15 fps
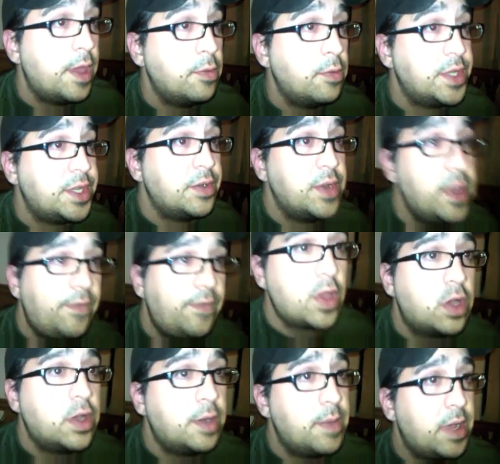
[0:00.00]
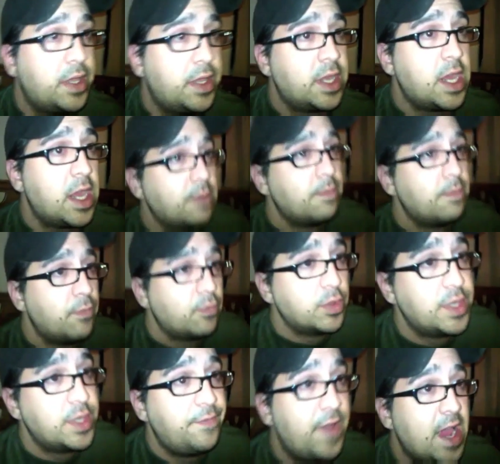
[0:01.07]
that was so difficult about the game
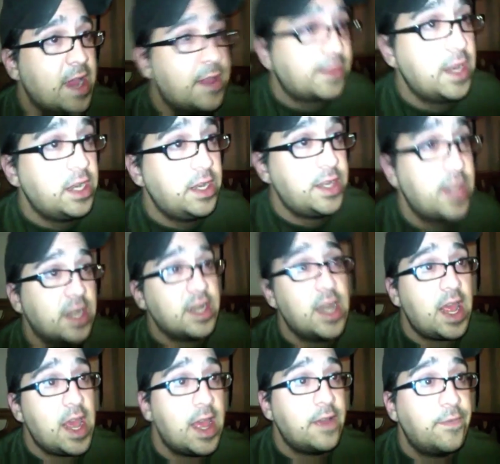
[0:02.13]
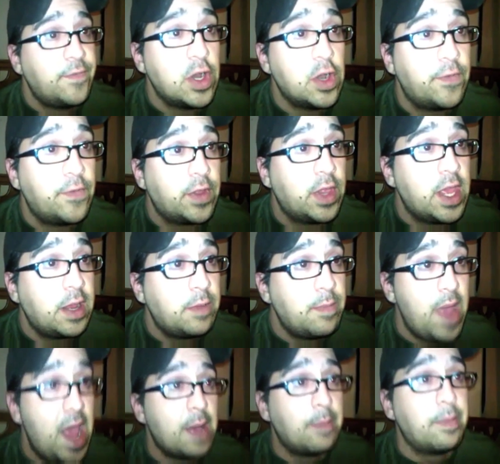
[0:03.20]
was the fact that it didn't have an overlaying
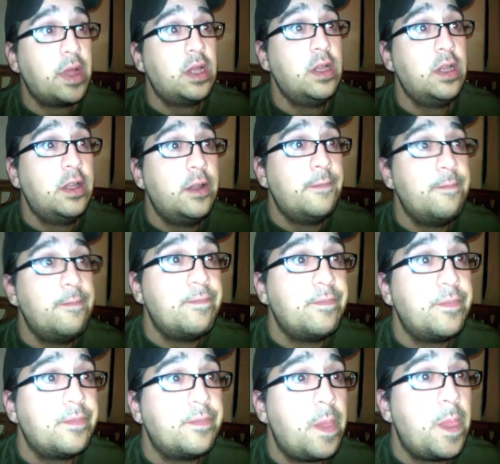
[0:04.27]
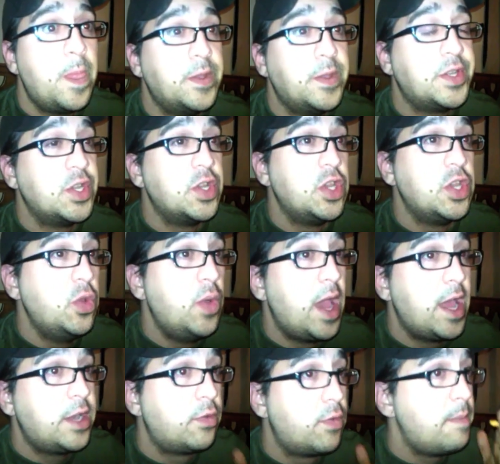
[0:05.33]
map. So you
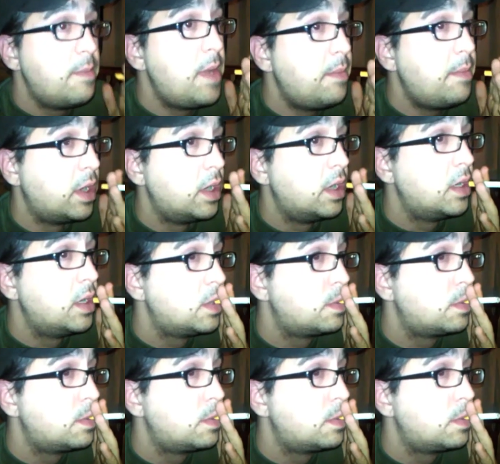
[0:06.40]
had to remember